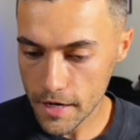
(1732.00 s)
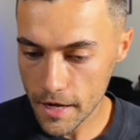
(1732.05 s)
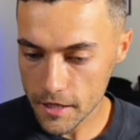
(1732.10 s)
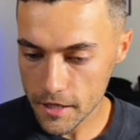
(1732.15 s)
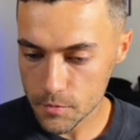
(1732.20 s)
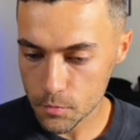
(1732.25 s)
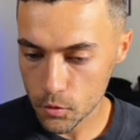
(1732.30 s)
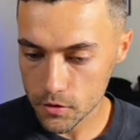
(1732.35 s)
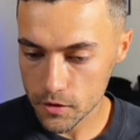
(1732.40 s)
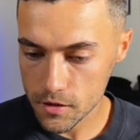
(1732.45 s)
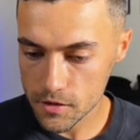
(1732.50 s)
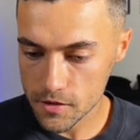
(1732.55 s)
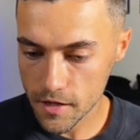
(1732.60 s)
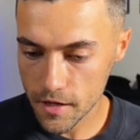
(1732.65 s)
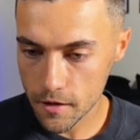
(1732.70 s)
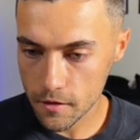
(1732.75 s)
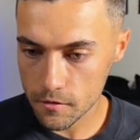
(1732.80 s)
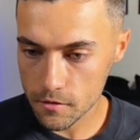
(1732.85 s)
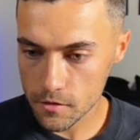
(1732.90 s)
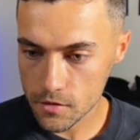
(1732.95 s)
and export this
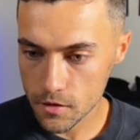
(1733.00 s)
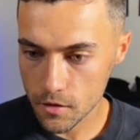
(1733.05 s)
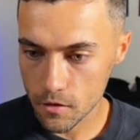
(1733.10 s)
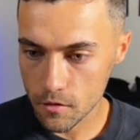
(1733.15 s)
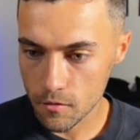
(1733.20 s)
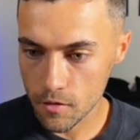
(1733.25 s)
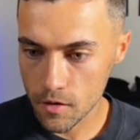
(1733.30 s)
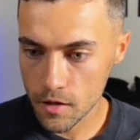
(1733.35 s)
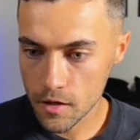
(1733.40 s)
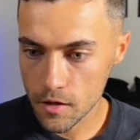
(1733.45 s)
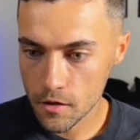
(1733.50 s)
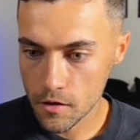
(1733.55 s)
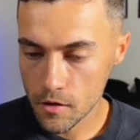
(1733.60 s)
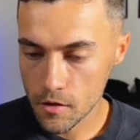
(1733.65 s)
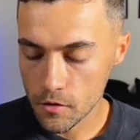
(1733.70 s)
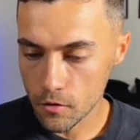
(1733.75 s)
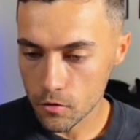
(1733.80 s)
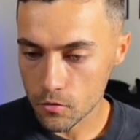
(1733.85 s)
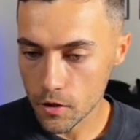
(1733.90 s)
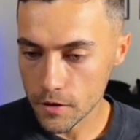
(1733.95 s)
now. So
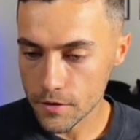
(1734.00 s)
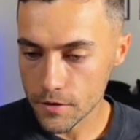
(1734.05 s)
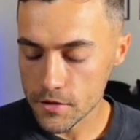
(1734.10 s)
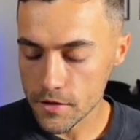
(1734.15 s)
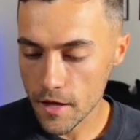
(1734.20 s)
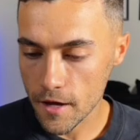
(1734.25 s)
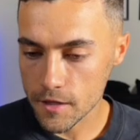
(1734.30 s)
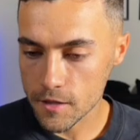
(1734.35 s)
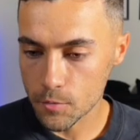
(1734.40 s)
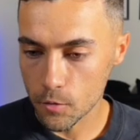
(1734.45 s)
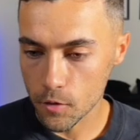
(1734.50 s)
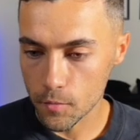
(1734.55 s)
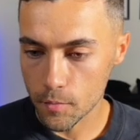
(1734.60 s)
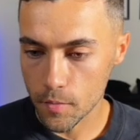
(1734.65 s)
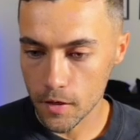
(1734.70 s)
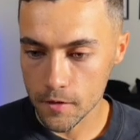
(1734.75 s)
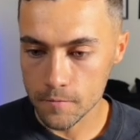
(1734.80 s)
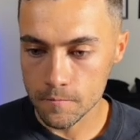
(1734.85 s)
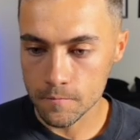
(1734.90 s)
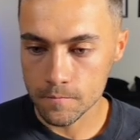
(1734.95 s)
you'll click this export
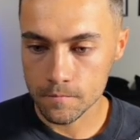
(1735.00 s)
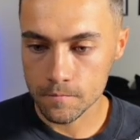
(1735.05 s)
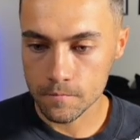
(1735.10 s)
button.